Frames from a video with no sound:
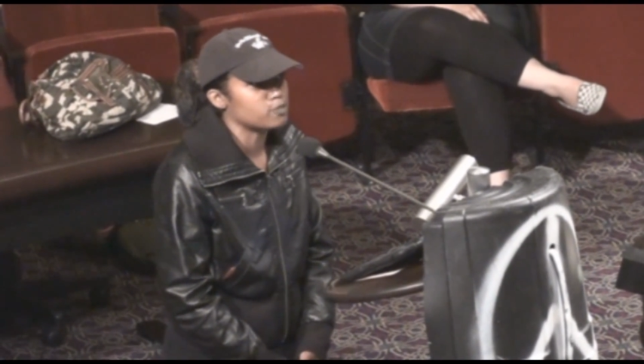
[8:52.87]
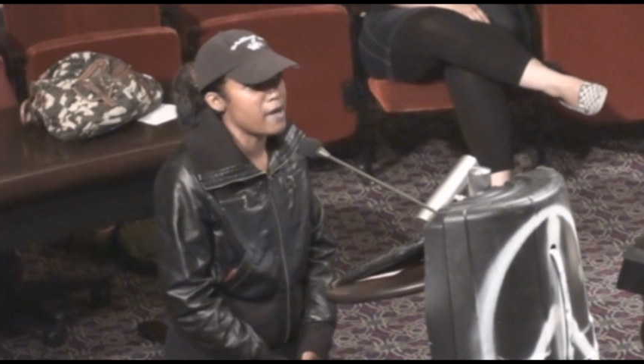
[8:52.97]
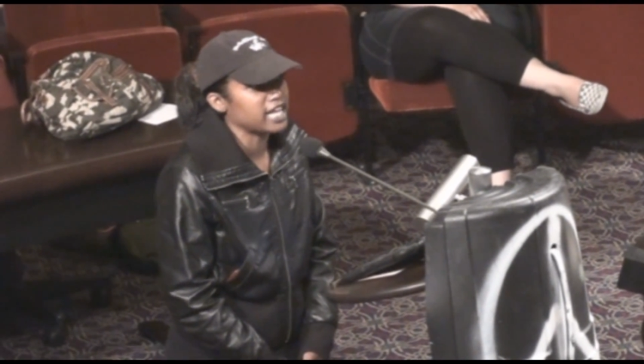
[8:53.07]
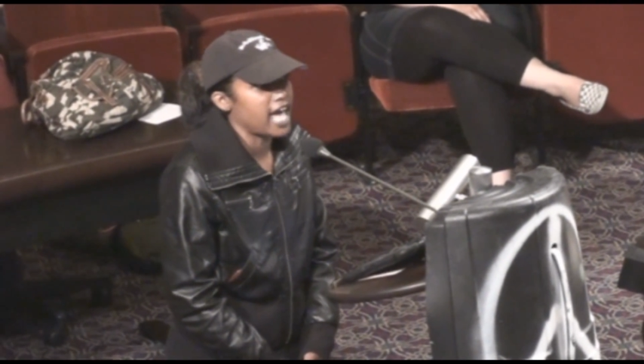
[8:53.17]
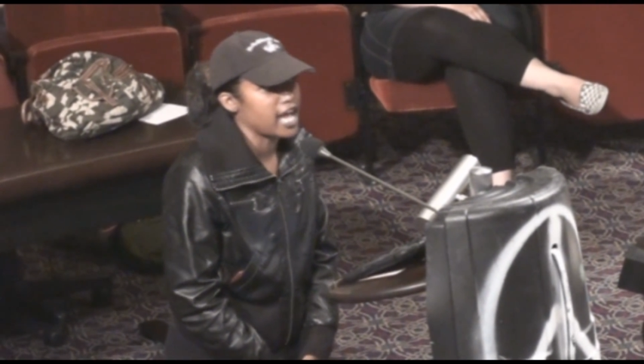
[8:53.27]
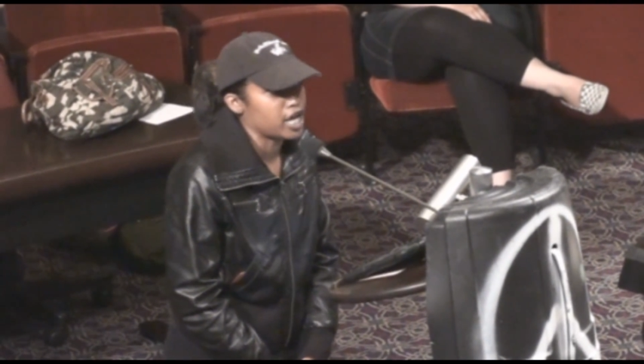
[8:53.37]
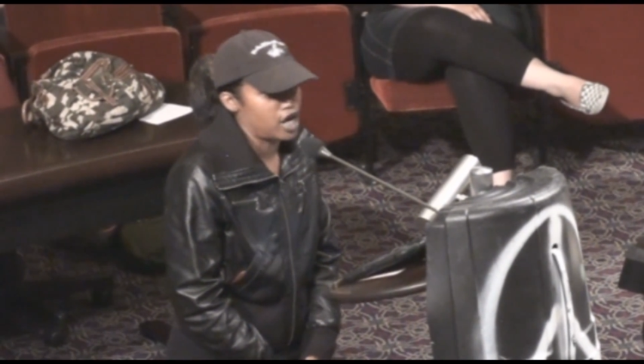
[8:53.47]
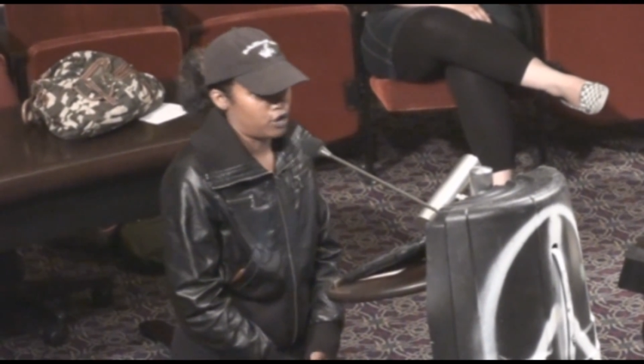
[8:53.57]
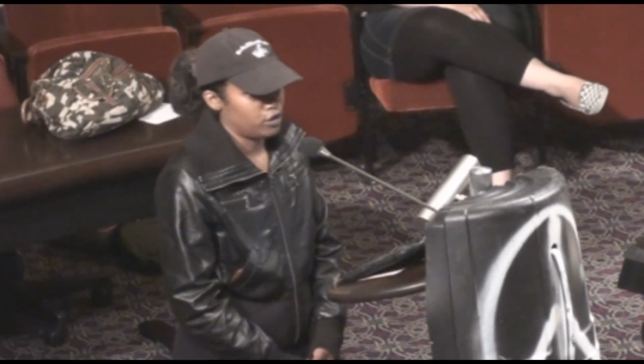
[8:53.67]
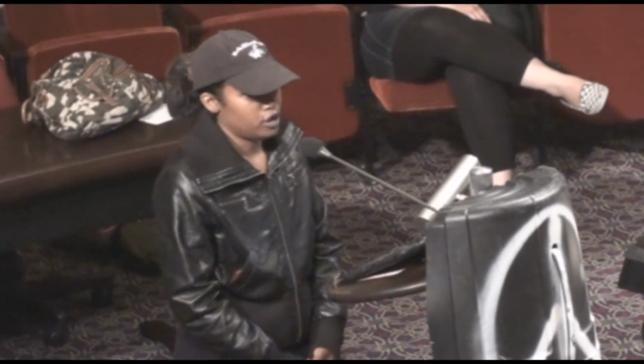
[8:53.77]
search Bella
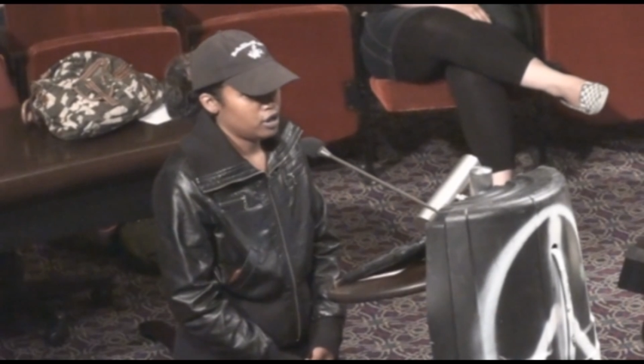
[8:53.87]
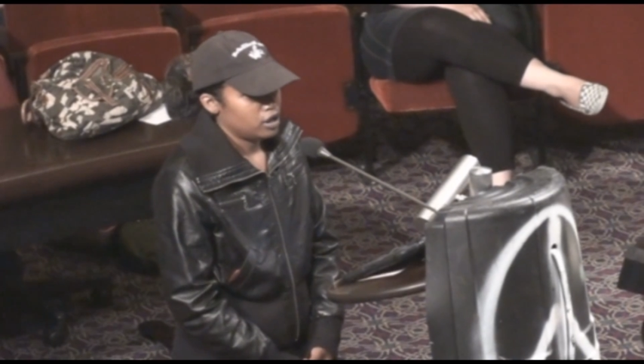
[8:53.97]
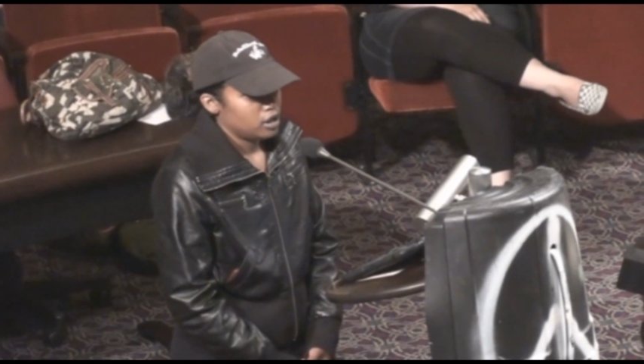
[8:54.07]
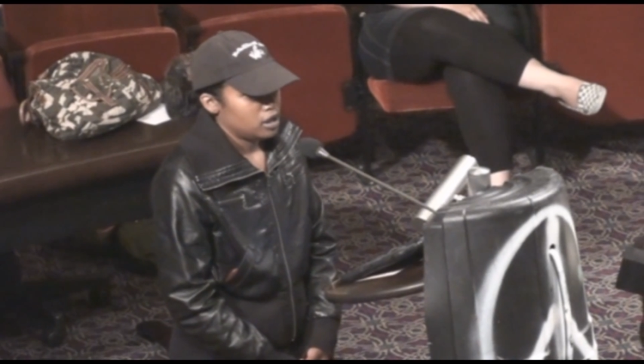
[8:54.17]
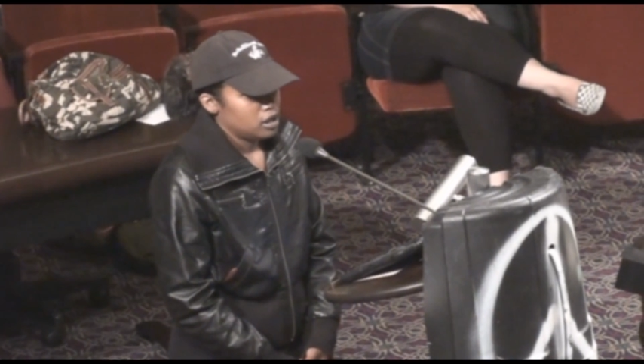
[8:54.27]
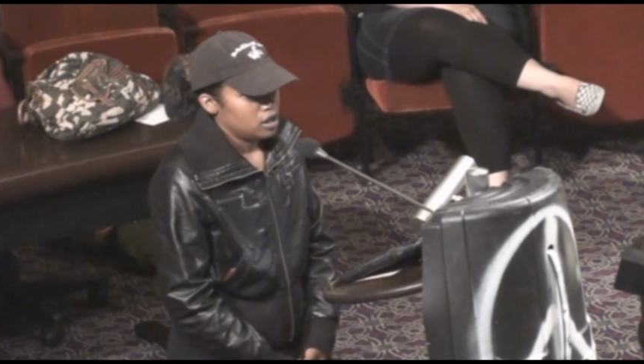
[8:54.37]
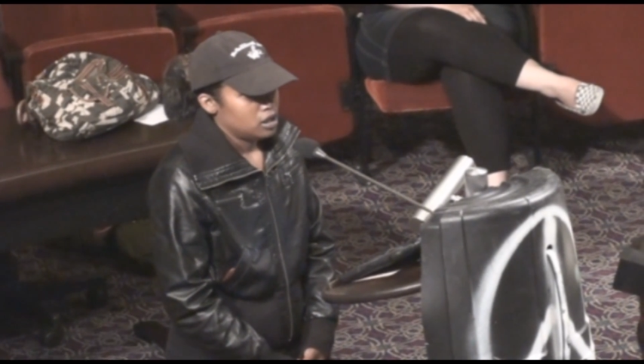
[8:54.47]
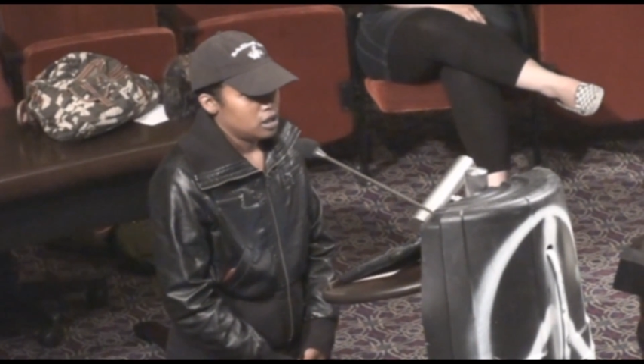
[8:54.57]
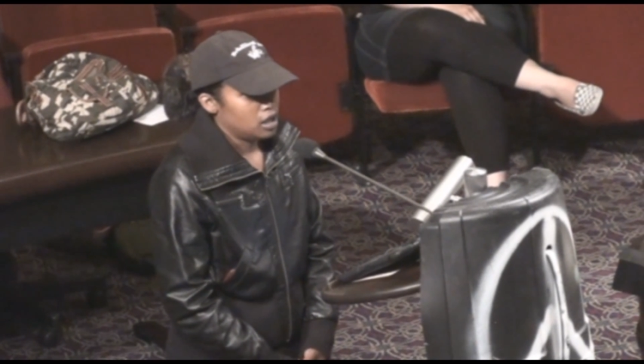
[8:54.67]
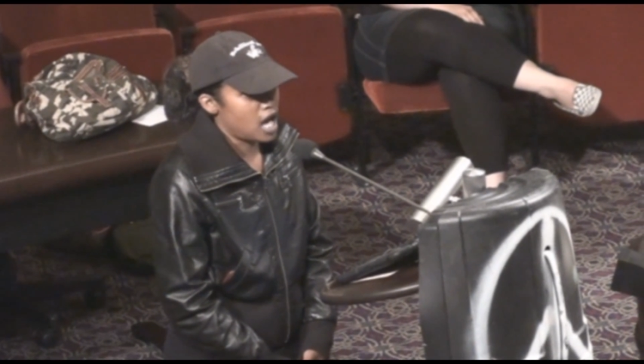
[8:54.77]
Eiko.
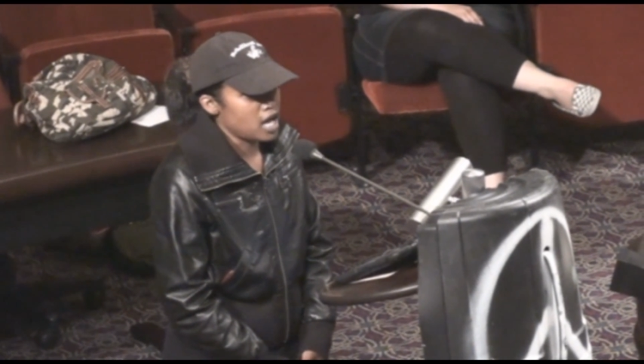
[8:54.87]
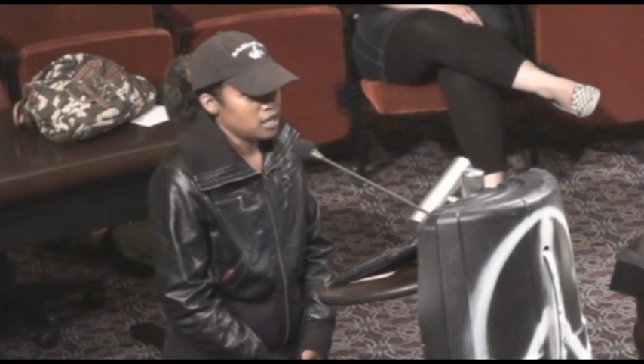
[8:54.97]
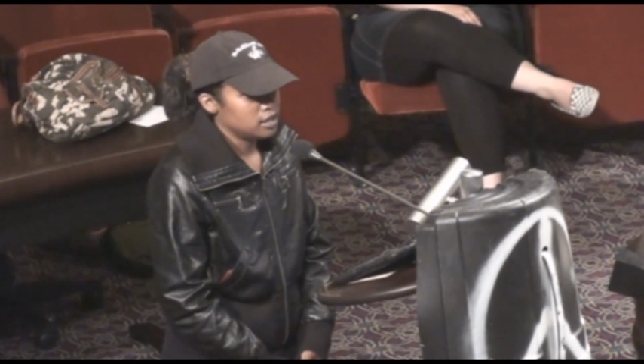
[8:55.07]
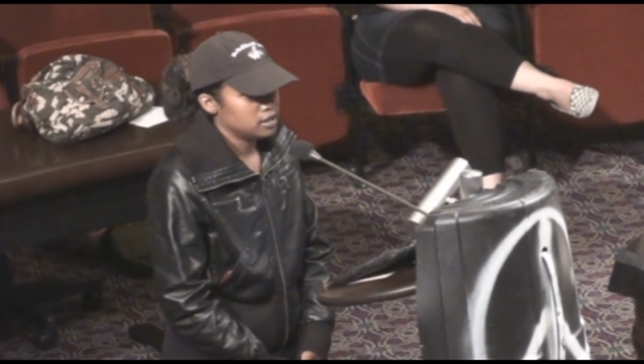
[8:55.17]
Huh?